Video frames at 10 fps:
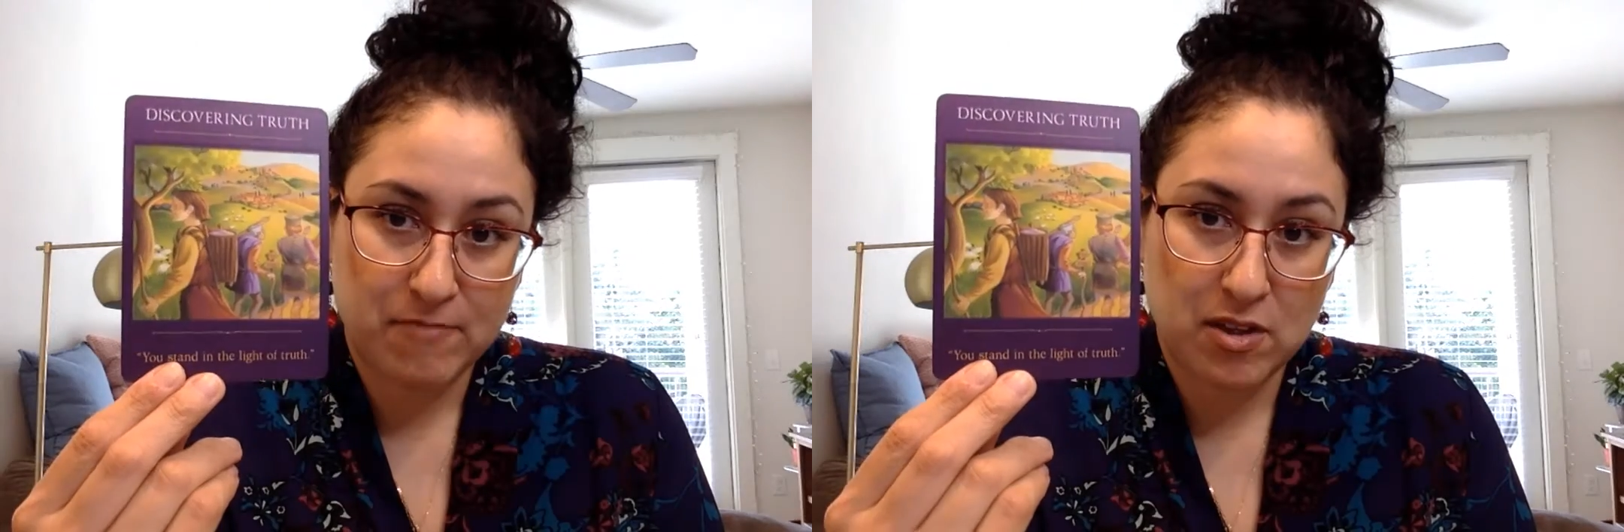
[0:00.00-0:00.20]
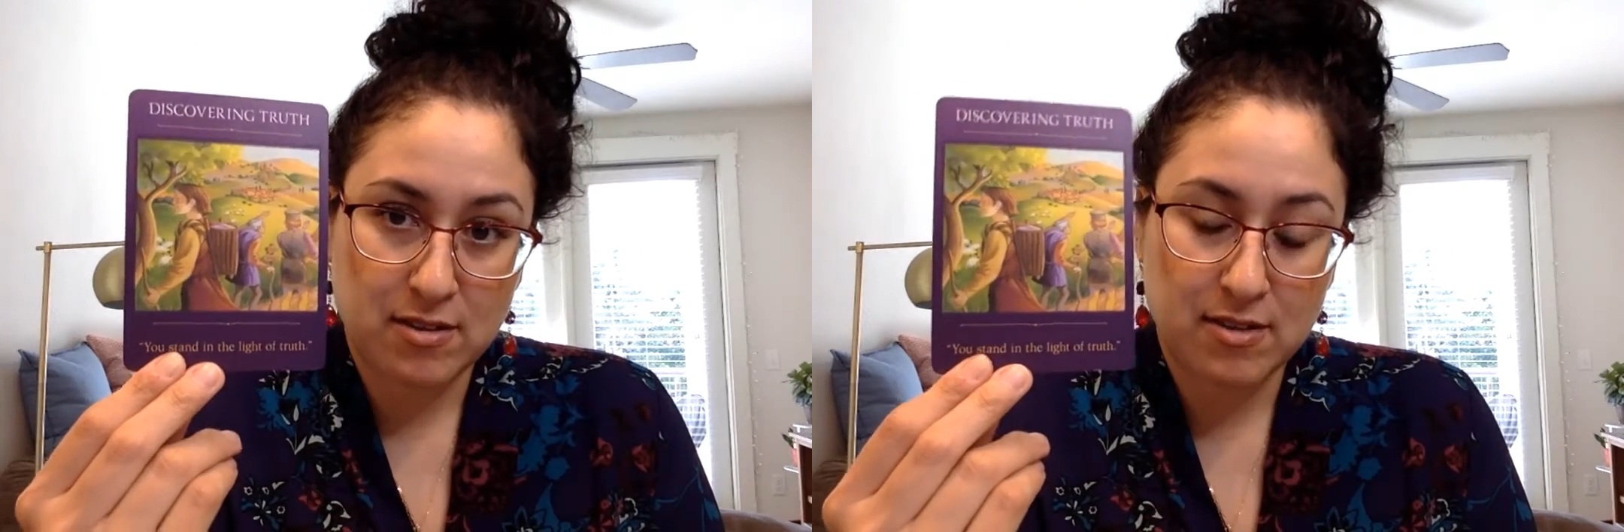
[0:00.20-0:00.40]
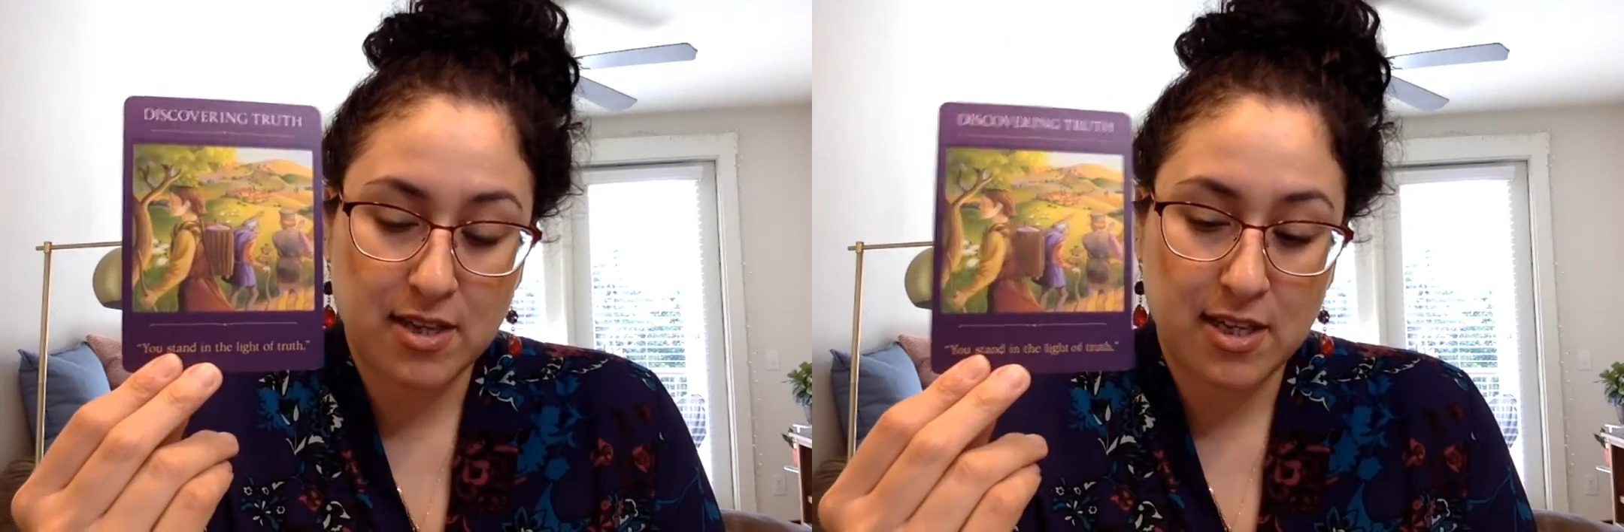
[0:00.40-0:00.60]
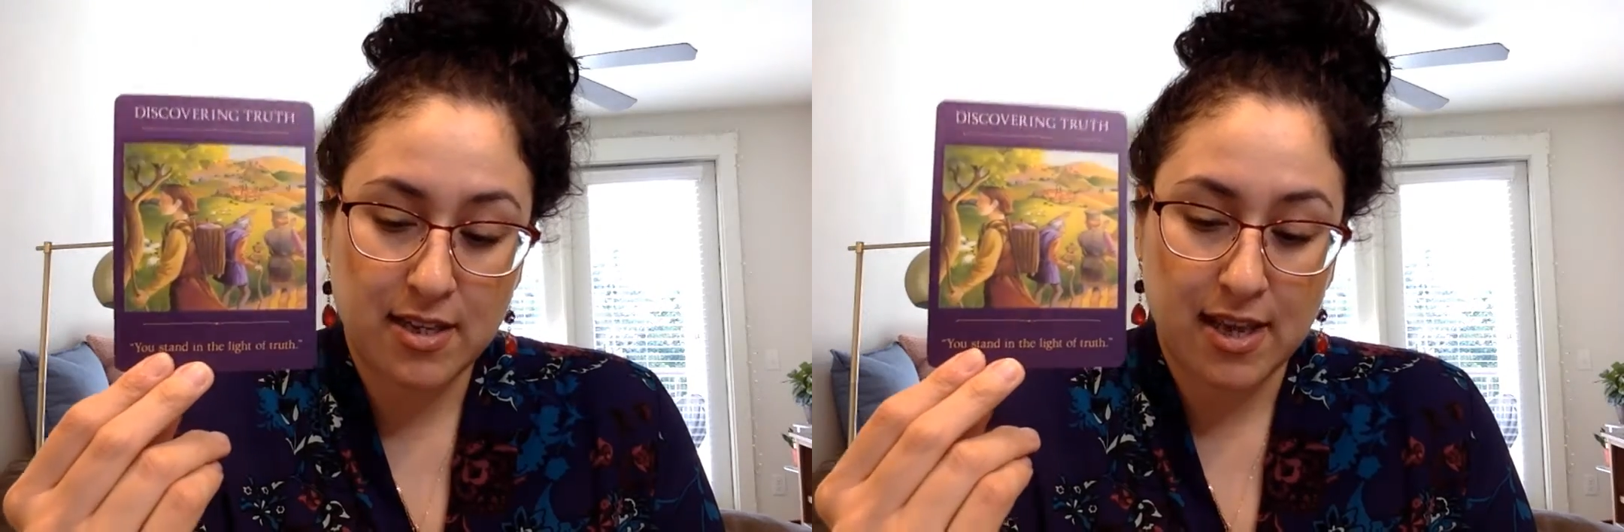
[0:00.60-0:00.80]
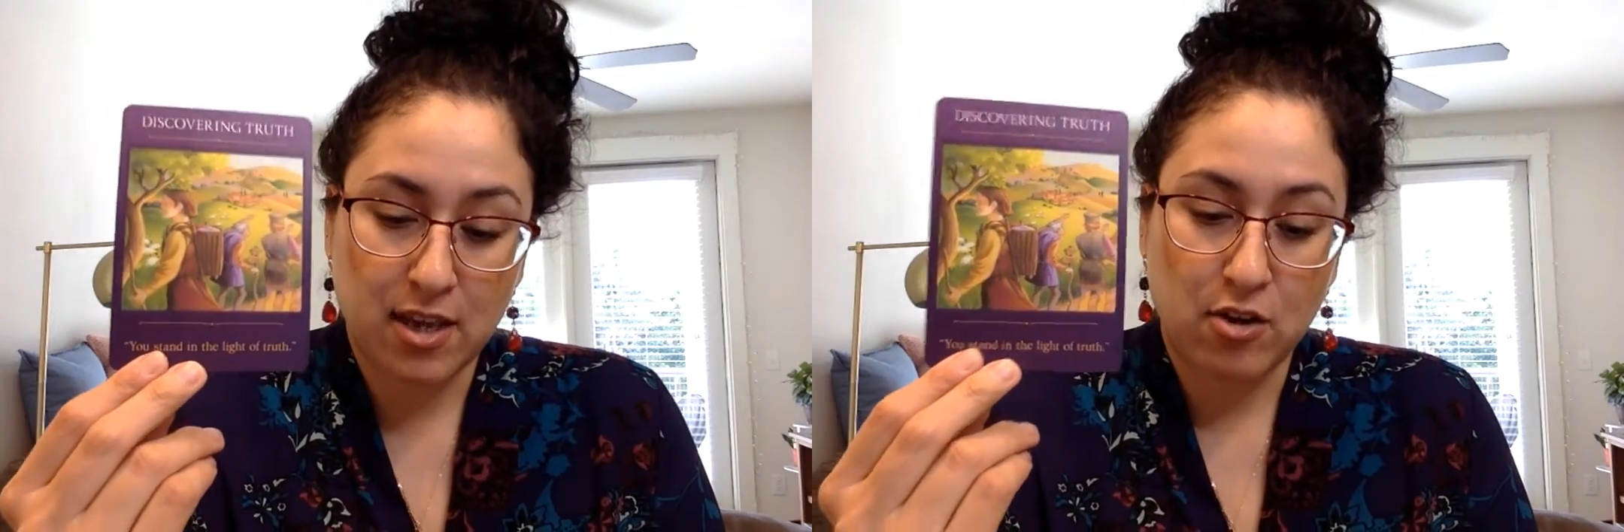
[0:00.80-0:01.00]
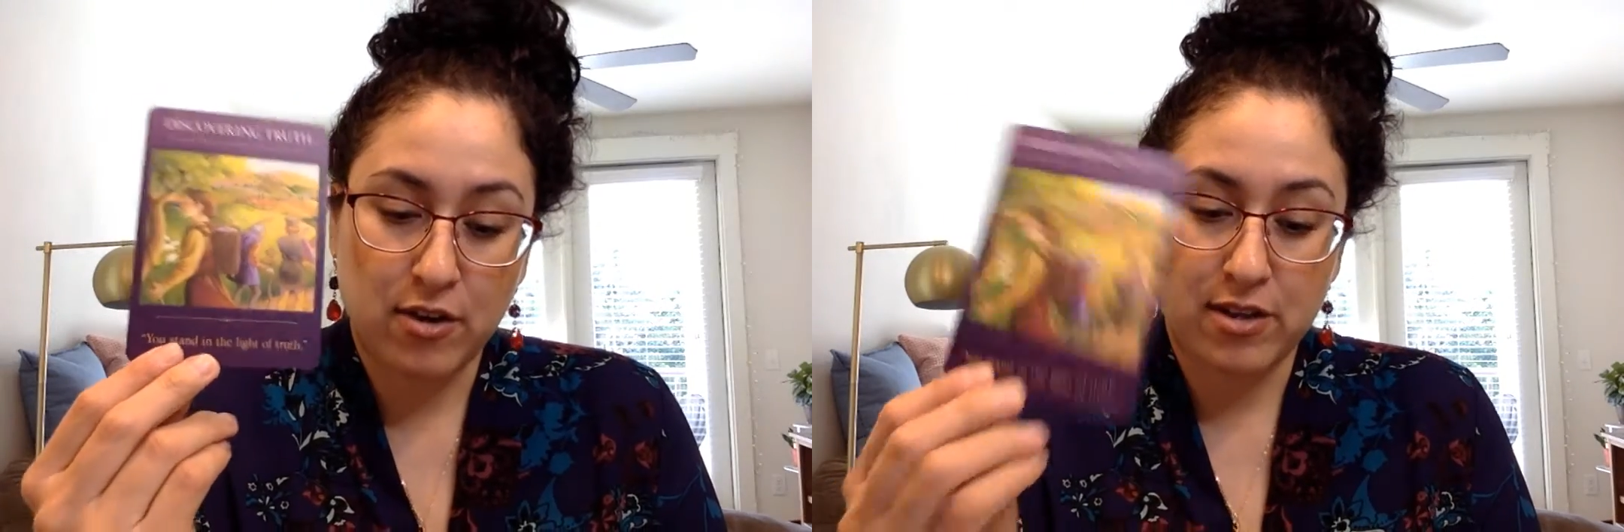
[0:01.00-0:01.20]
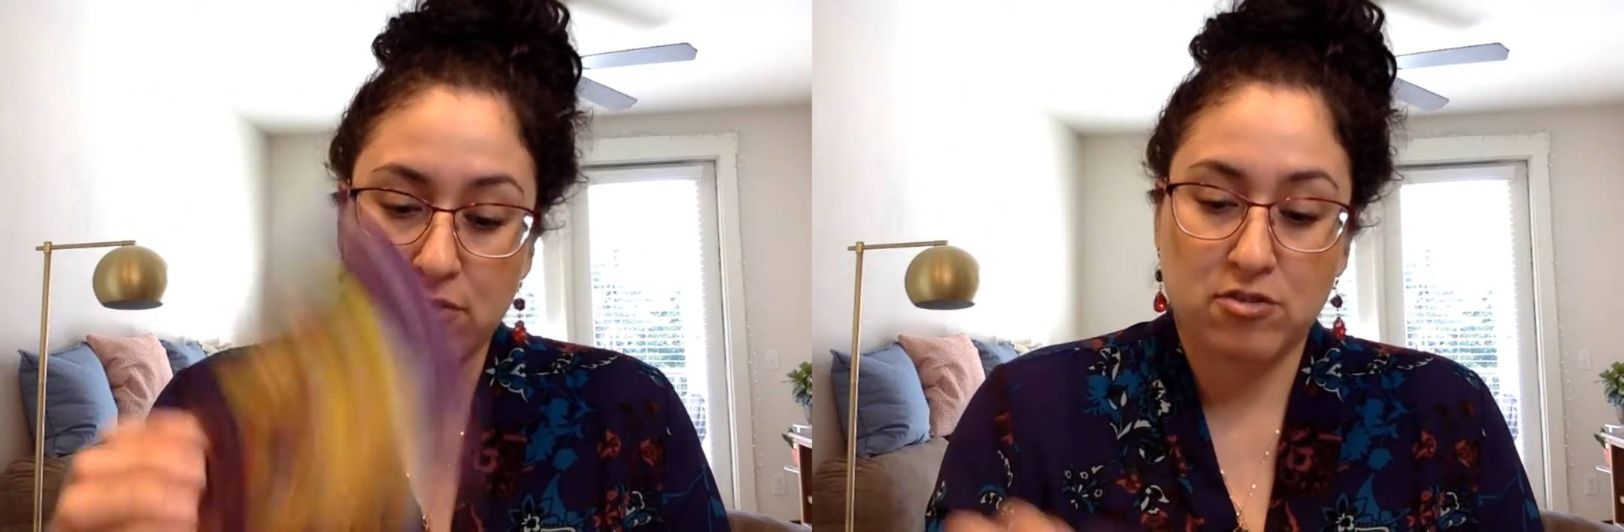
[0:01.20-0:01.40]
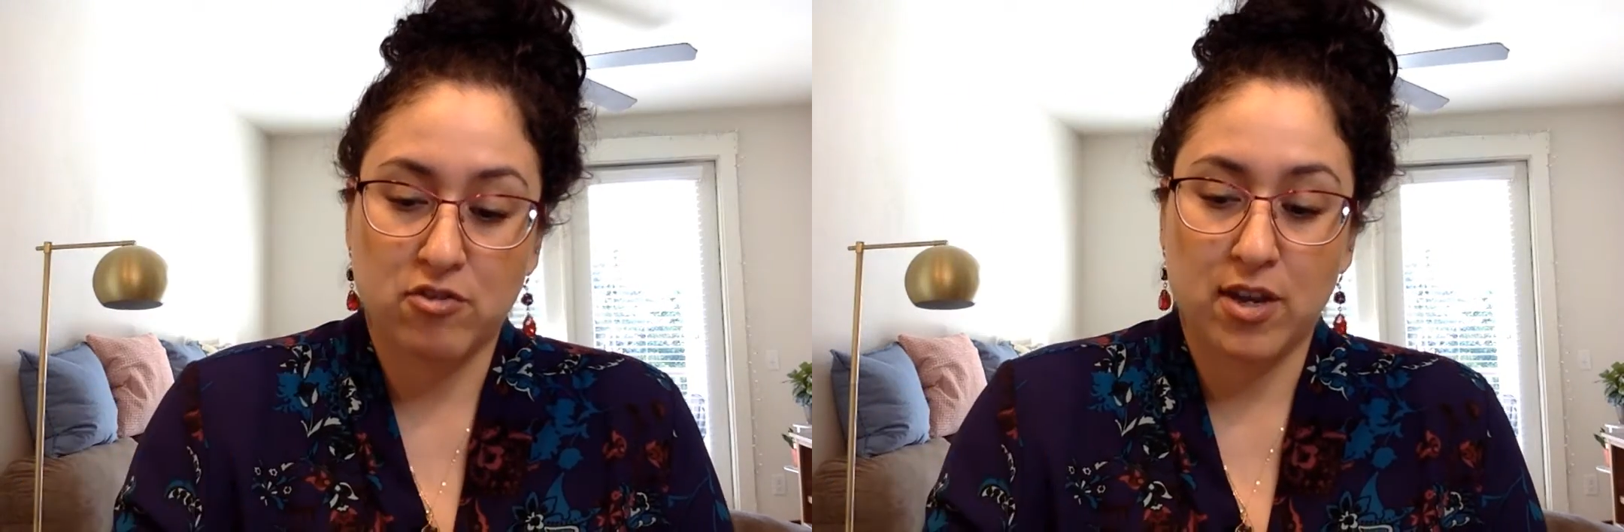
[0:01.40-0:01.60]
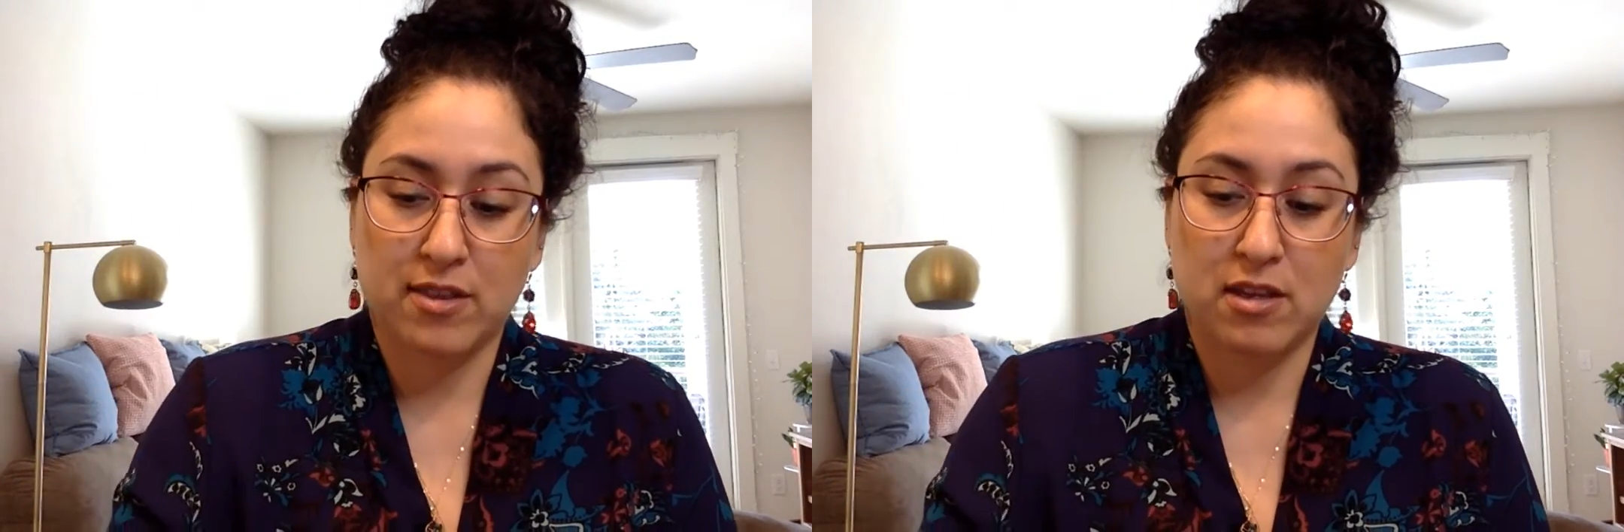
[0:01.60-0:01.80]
this is going to take your inner strength.